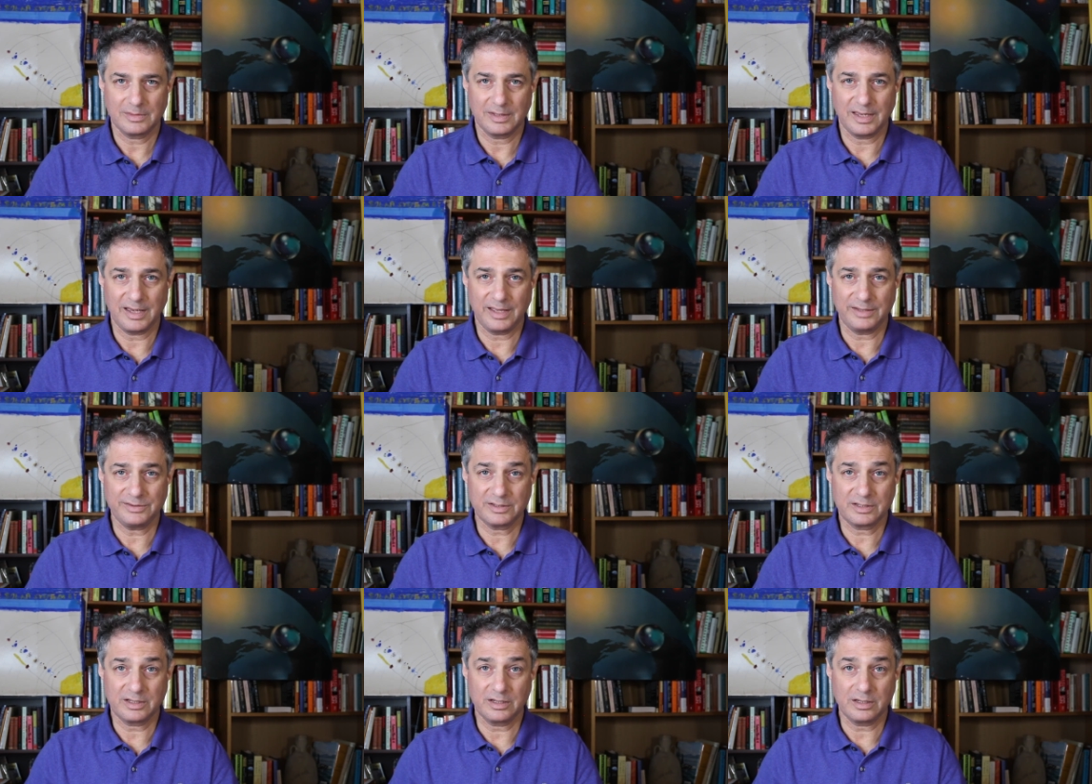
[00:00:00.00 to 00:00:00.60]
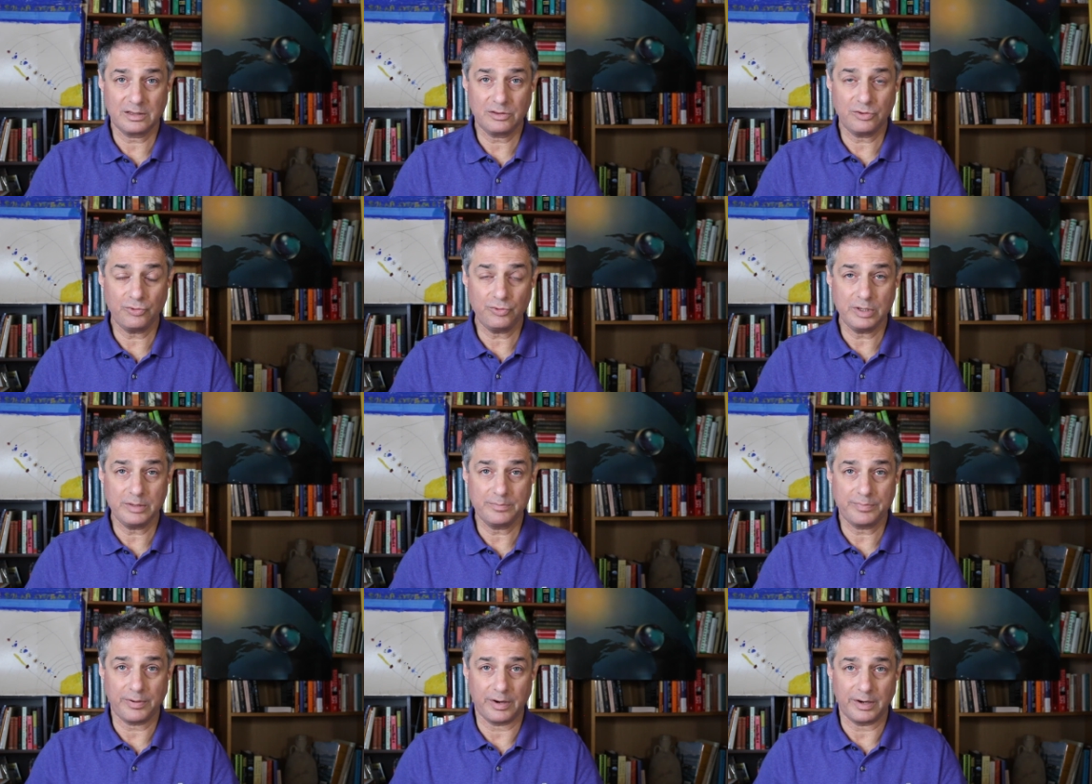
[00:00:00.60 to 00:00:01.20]
and the
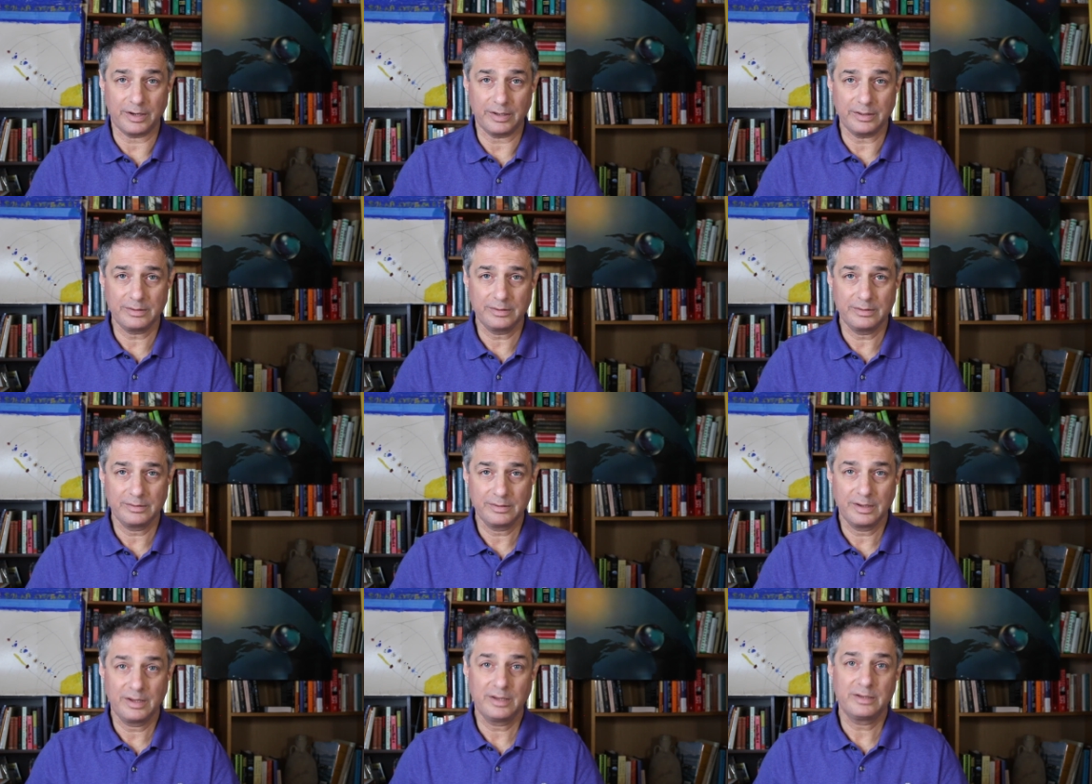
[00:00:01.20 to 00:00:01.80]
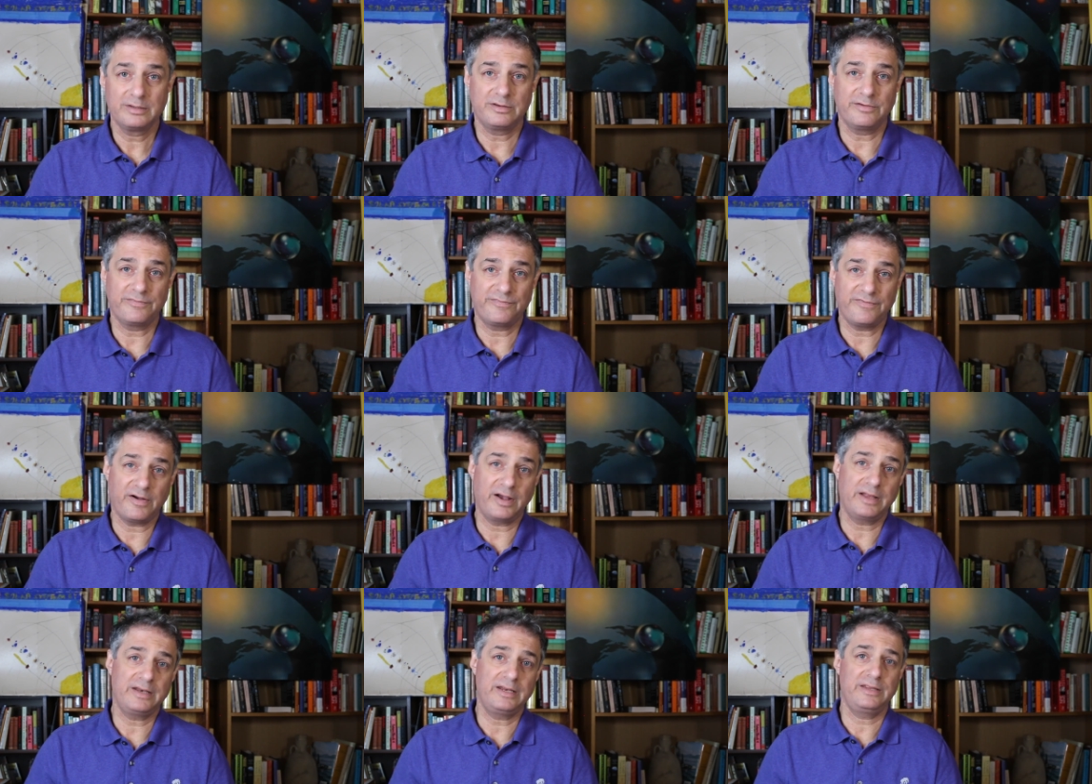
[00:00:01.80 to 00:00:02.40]
concluding part,
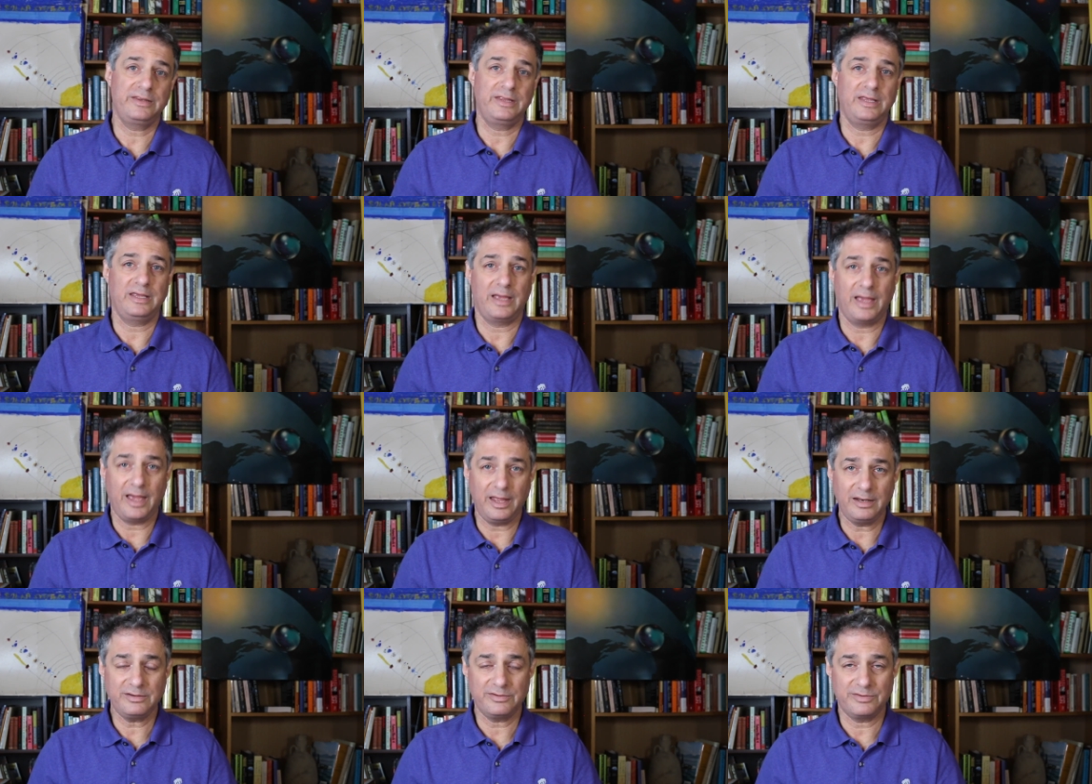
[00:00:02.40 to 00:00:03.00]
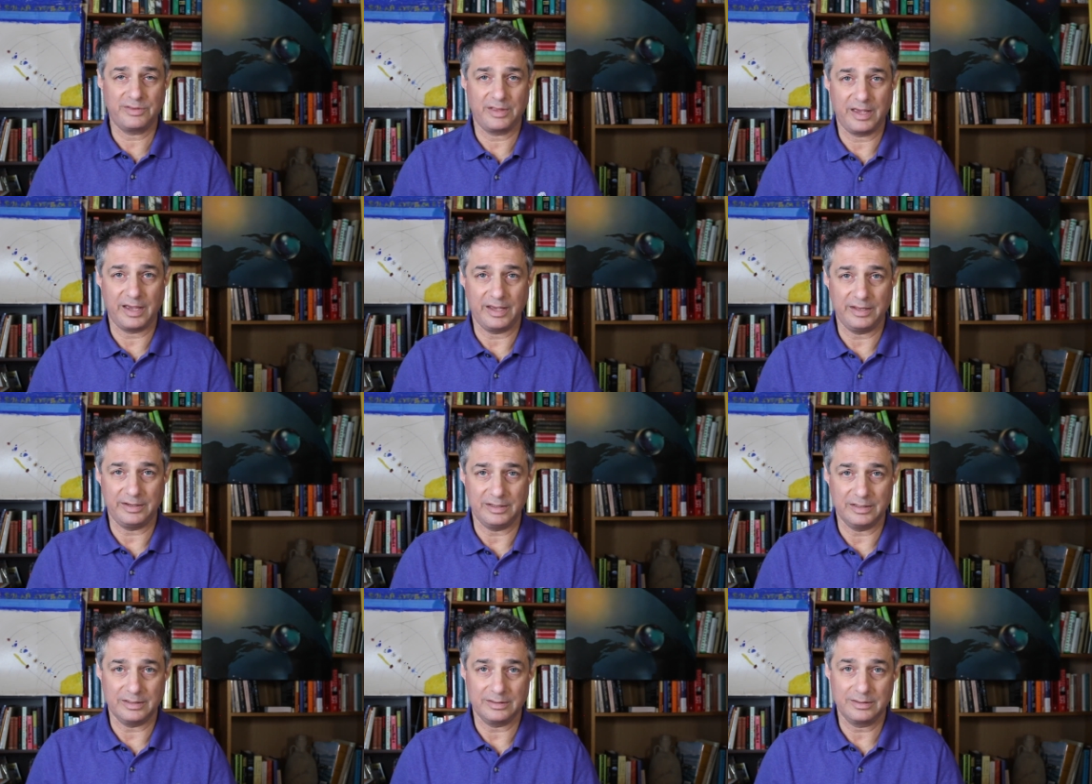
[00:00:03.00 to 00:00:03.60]
defining the end of the
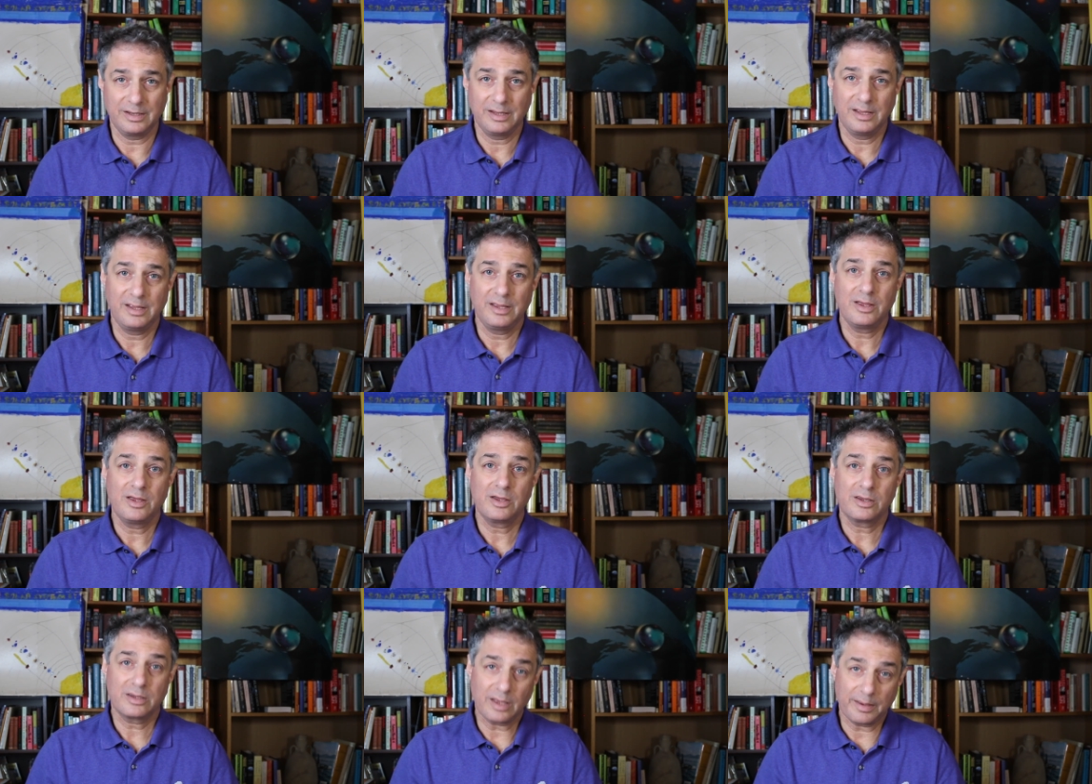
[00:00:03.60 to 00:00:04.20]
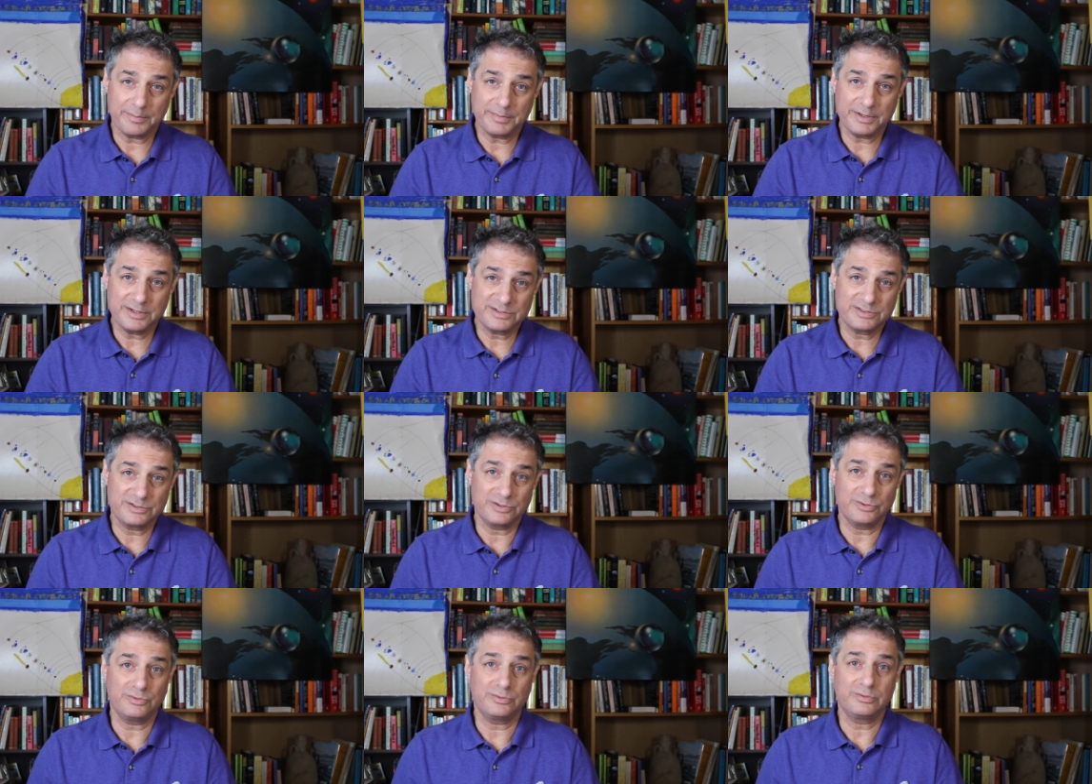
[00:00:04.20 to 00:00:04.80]
Hadean, coming
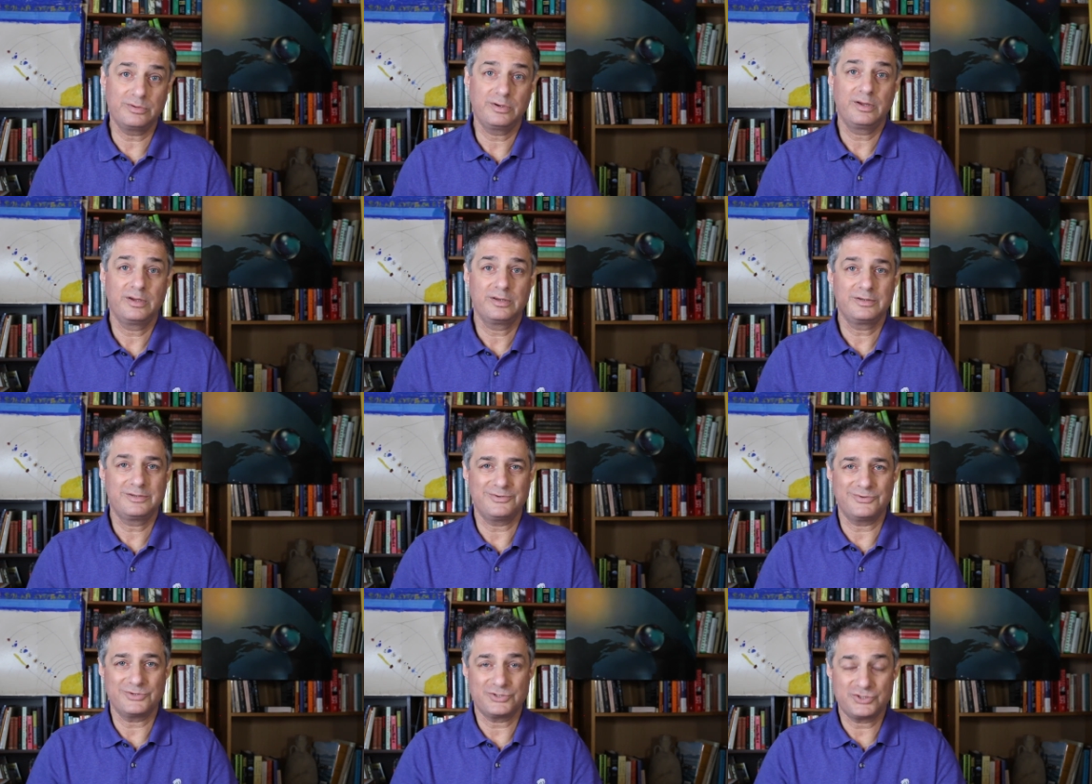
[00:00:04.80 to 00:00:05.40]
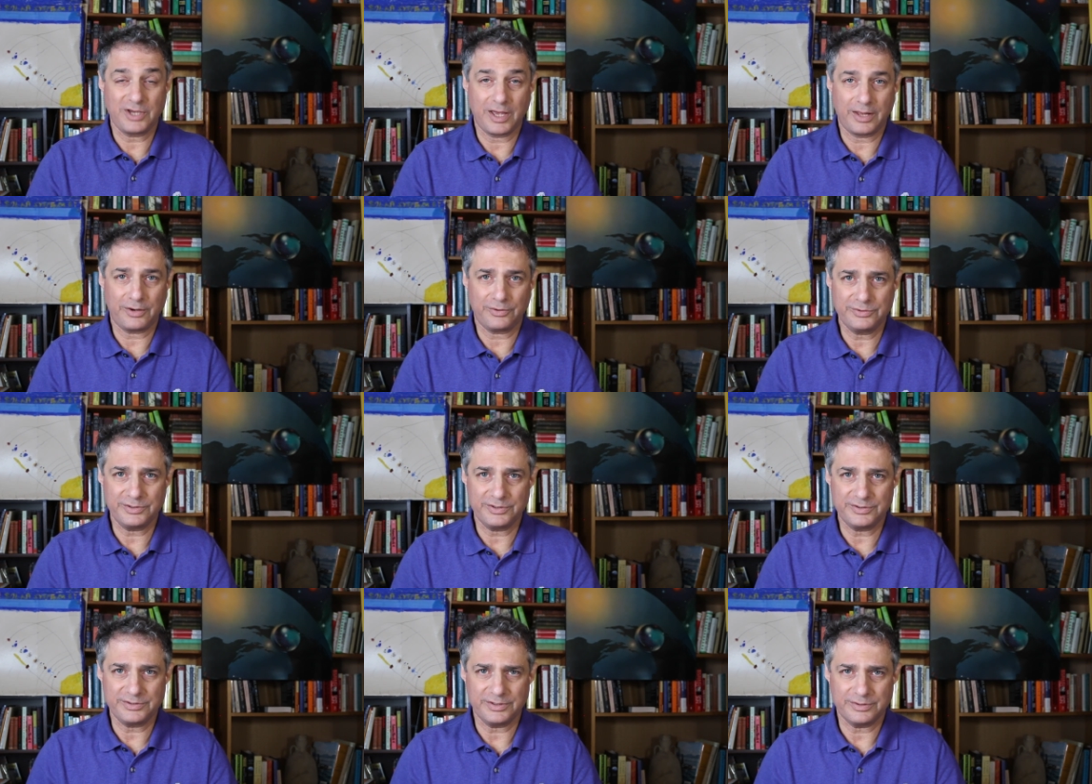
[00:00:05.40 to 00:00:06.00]
soon to a channel
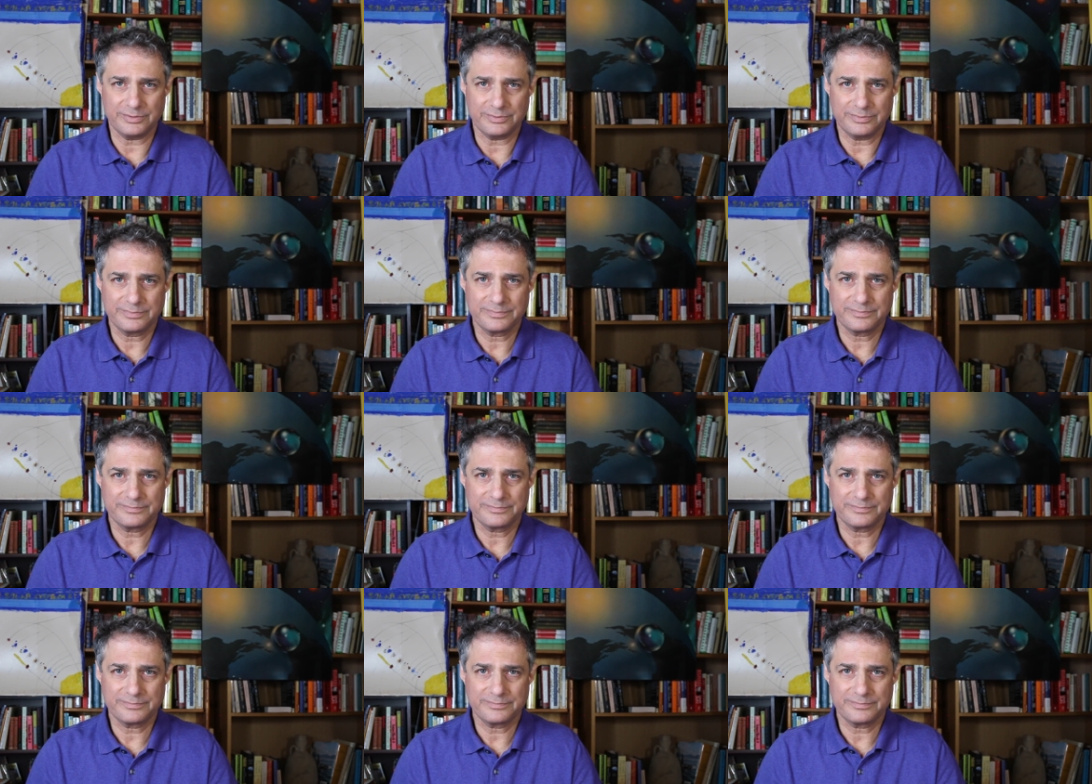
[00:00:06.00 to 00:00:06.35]
near you.